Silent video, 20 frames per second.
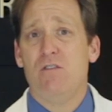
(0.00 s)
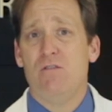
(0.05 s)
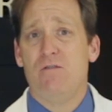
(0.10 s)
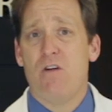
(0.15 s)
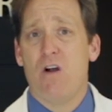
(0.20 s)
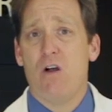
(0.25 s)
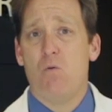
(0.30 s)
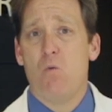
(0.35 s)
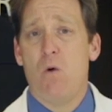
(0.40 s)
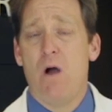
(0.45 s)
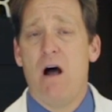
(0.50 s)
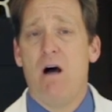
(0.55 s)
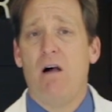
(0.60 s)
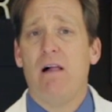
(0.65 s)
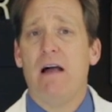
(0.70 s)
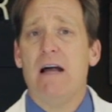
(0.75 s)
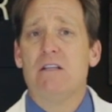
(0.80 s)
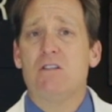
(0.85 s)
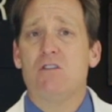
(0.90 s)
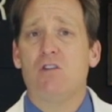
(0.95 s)
very
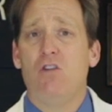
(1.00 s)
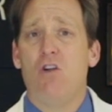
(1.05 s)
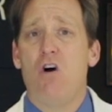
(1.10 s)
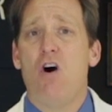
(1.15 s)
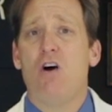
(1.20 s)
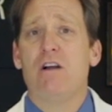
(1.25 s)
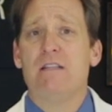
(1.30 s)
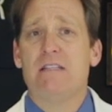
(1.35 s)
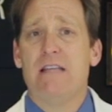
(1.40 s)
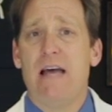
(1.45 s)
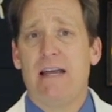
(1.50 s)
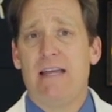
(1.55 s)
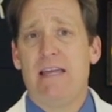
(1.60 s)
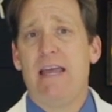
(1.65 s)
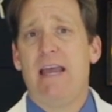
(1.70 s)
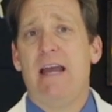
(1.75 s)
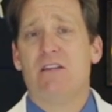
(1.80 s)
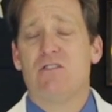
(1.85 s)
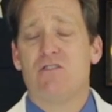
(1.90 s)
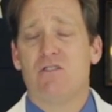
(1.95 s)
well as long as that
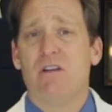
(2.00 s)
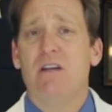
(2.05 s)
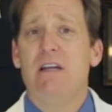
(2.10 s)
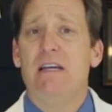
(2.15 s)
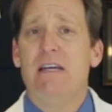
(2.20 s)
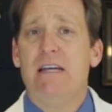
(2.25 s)
cancer